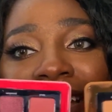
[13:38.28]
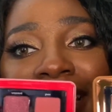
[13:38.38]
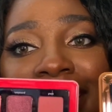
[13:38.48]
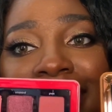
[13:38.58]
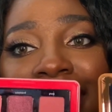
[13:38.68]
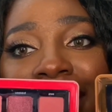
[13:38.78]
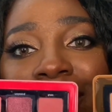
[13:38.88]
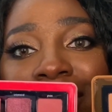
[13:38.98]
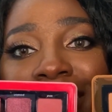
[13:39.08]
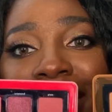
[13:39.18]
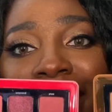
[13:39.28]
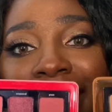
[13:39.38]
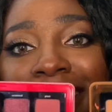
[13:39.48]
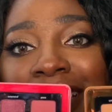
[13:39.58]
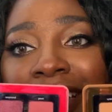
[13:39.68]
and I would
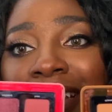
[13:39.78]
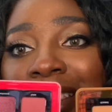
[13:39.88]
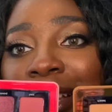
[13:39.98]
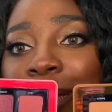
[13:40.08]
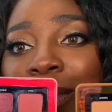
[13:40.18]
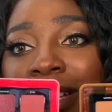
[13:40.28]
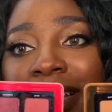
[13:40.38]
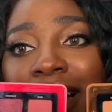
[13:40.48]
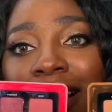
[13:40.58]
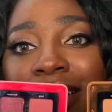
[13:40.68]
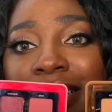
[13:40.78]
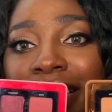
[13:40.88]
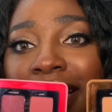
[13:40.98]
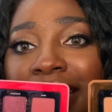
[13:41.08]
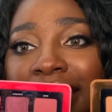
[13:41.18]
say there really aren't
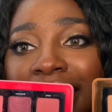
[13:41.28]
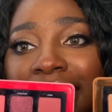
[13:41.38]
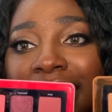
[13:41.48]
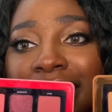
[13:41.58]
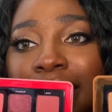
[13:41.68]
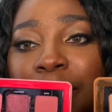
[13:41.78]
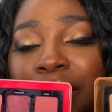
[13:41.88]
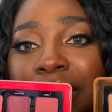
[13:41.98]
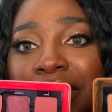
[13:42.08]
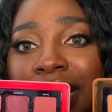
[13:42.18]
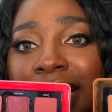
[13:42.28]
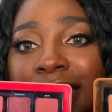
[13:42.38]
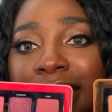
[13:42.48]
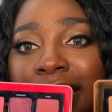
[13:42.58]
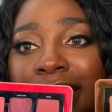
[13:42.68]
any similar
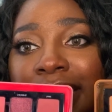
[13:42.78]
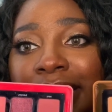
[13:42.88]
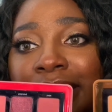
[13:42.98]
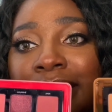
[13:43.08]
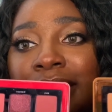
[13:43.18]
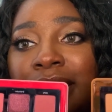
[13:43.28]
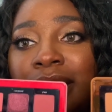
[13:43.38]
shades in here.